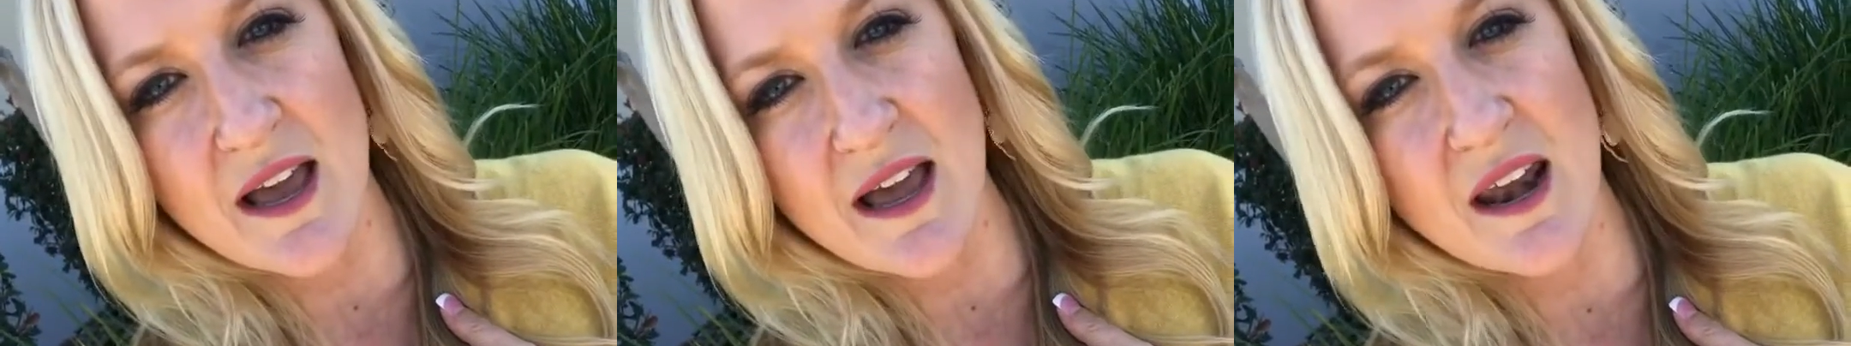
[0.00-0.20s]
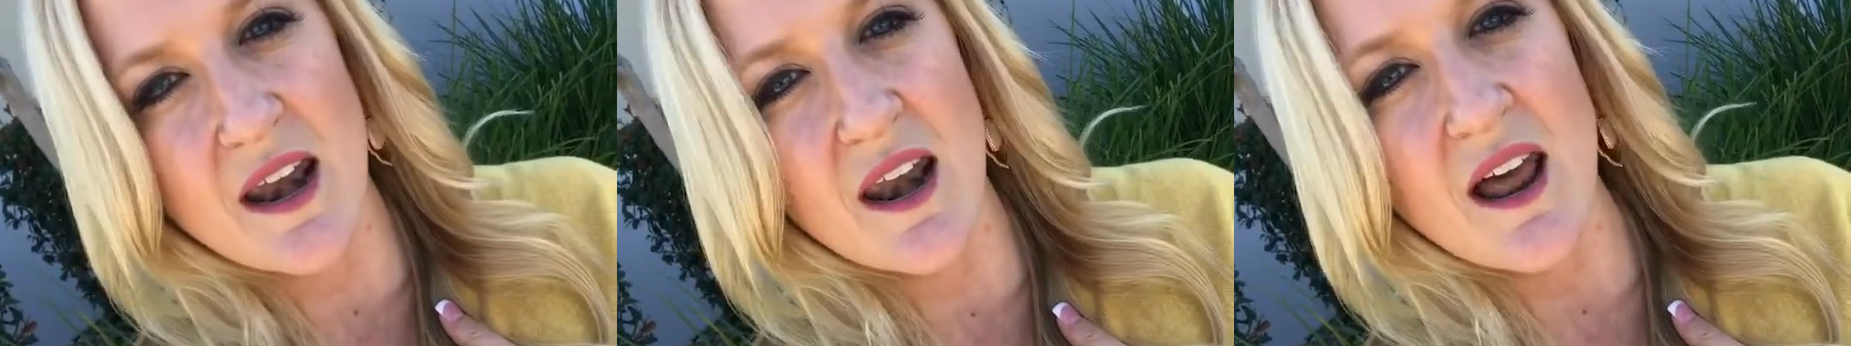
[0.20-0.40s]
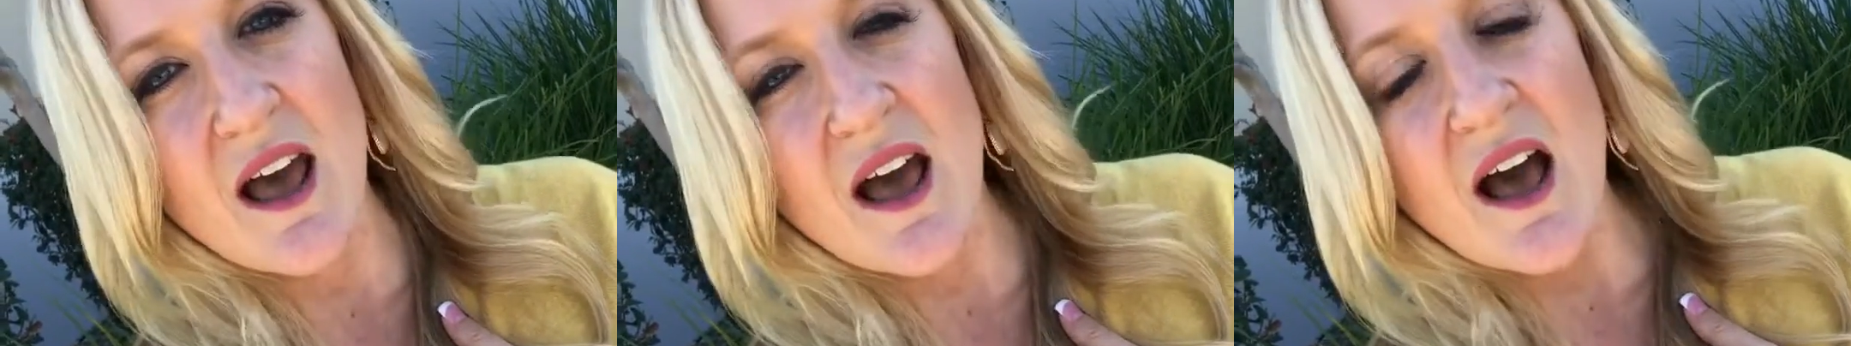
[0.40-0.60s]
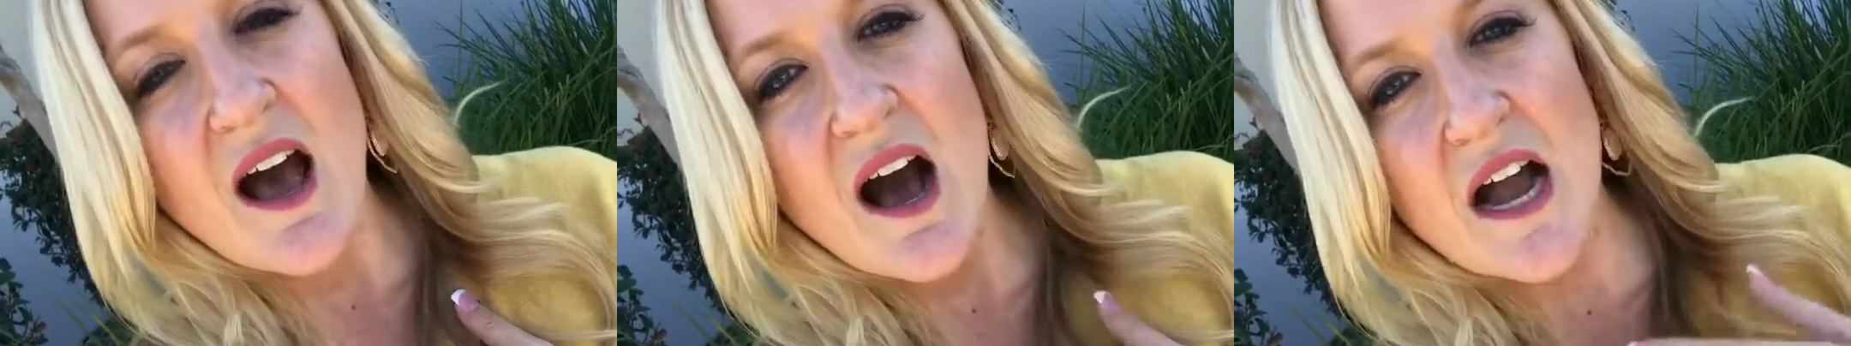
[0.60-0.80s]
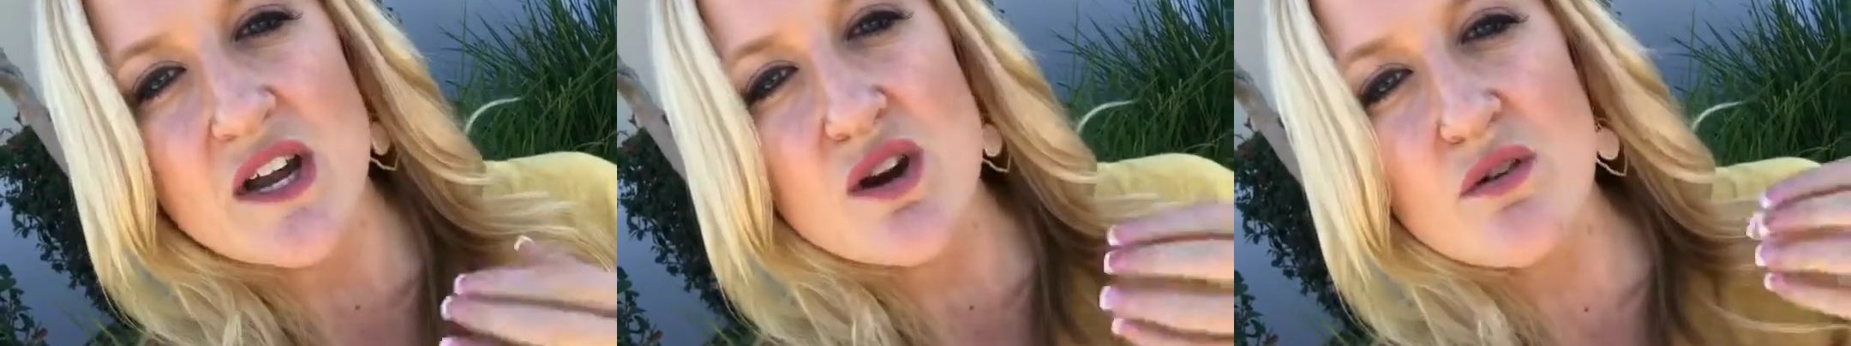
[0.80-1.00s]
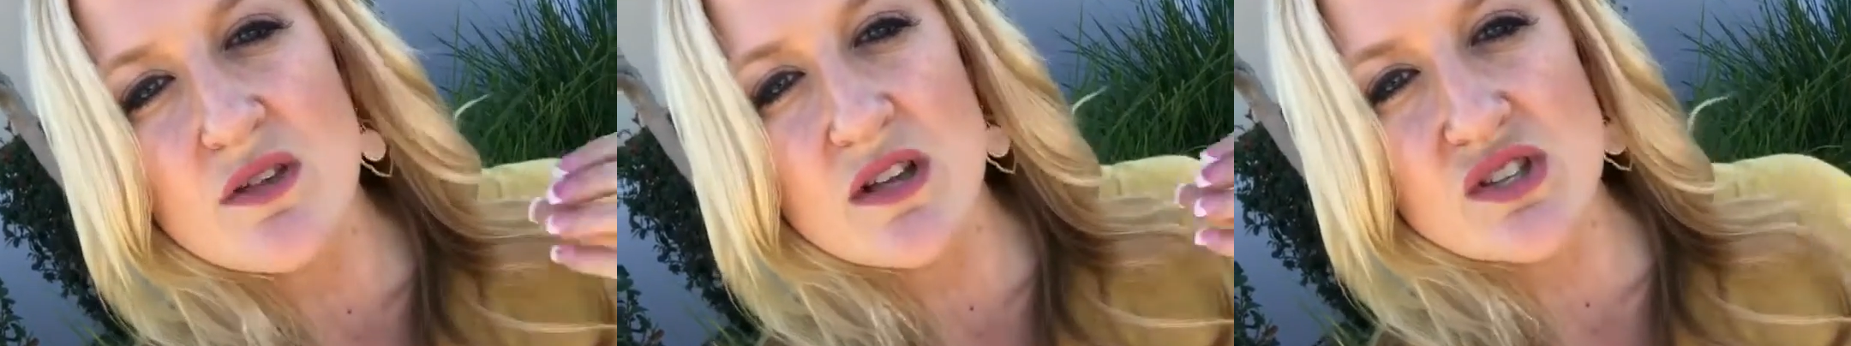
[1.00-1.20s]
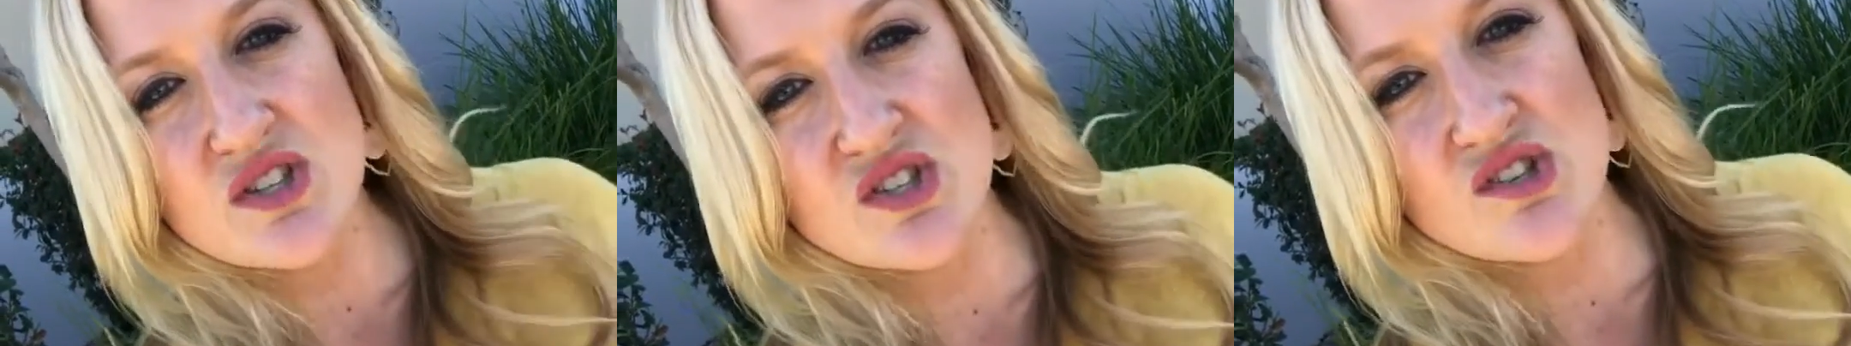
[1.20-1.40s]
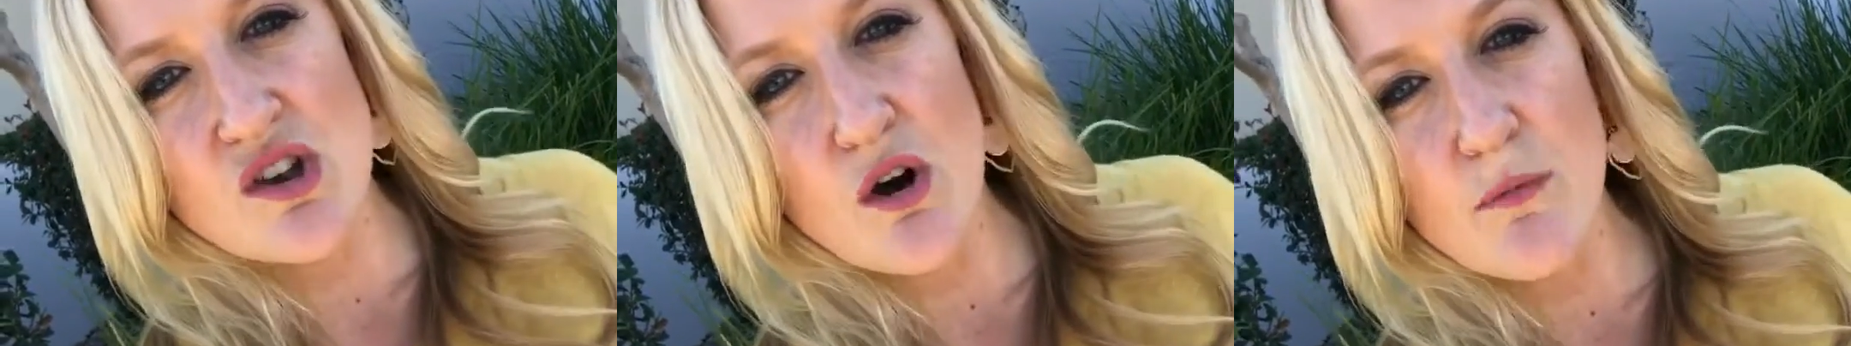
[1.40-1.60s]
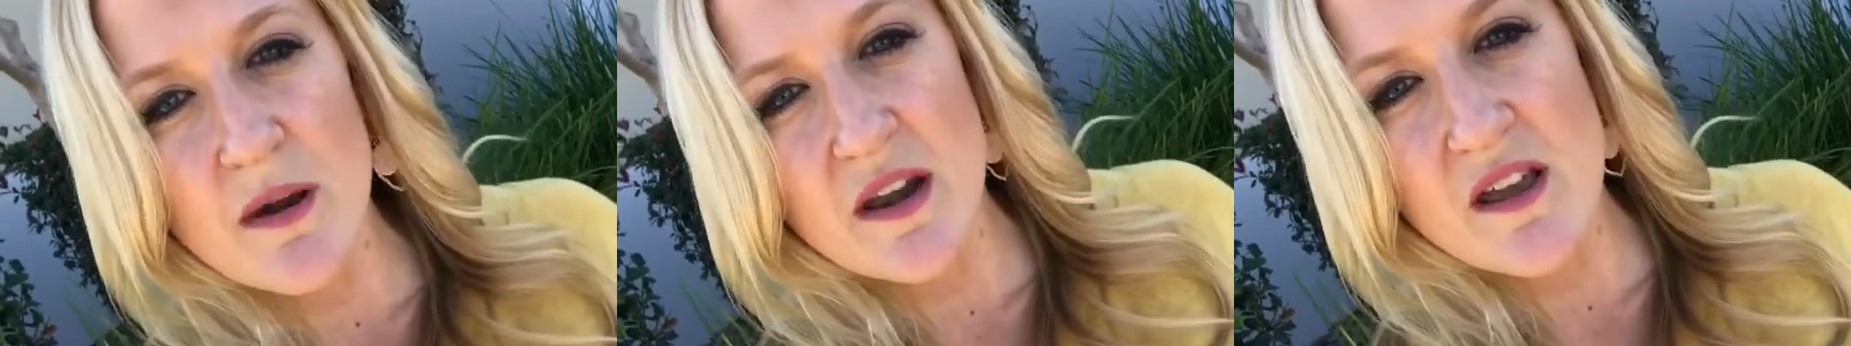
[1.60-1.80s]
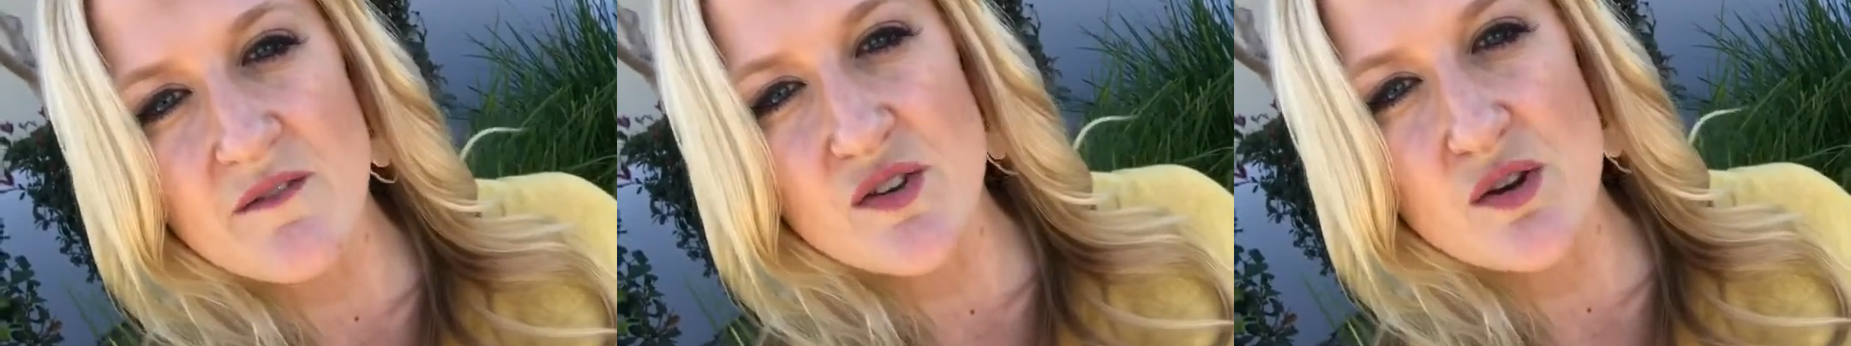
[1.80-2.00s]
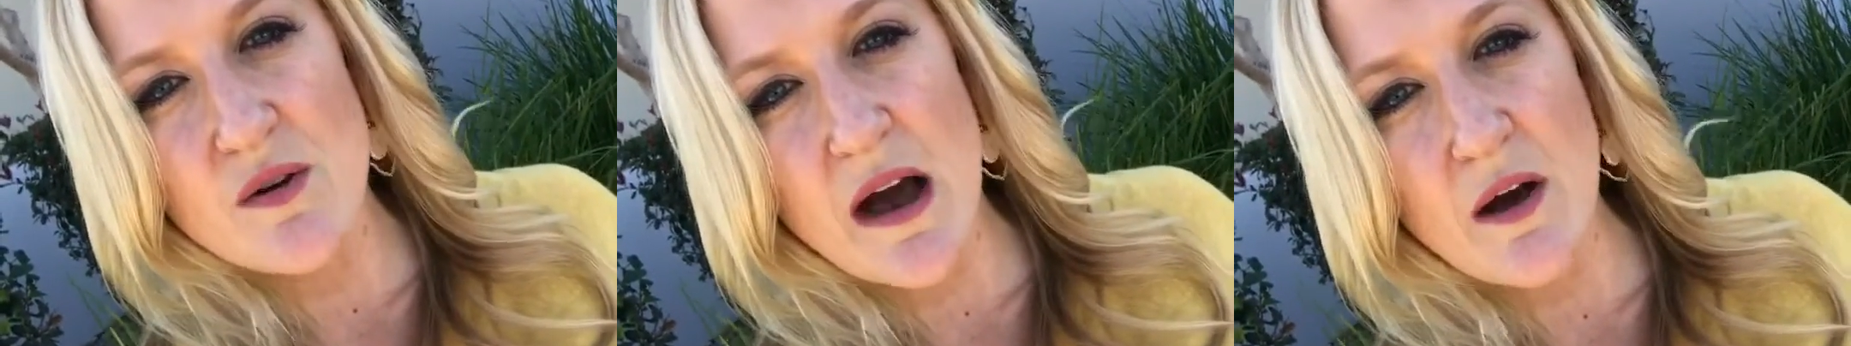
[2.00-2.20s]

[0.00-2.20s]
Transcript: And I know that so many of you